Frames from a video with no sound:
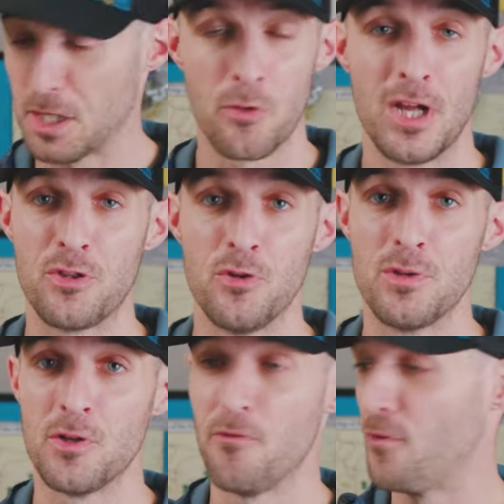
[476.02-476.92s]
It's a great
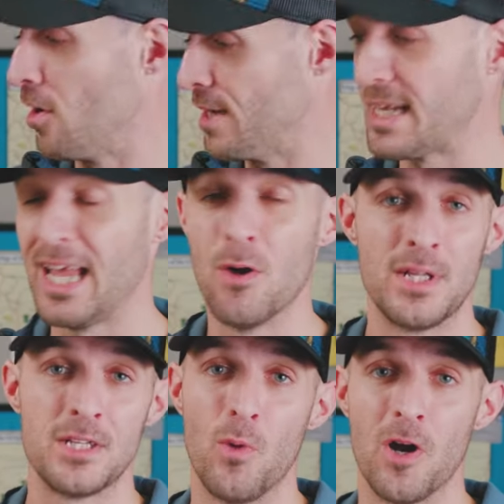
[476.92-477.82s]
shoe so far and I can't
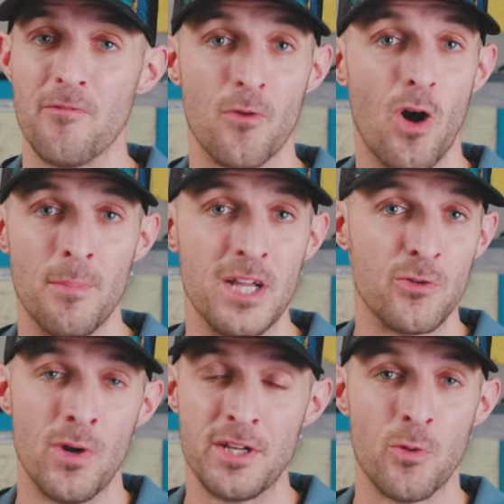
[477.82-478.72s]
wait to wear it for all my
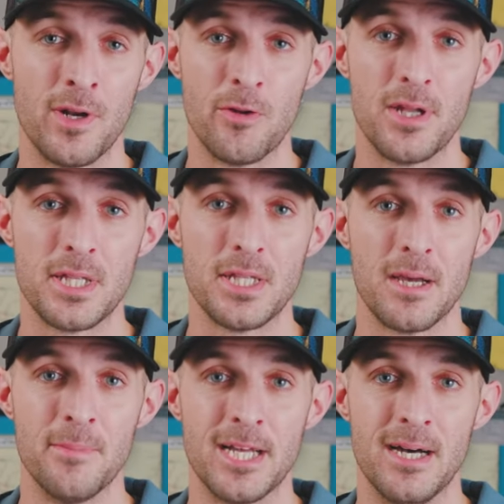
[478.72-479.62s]
2020 races
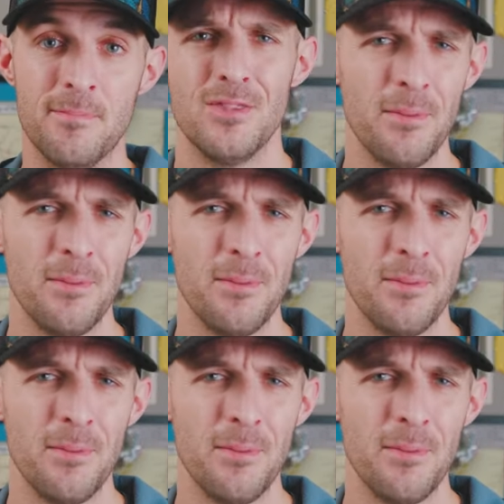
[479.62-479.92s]
coming up.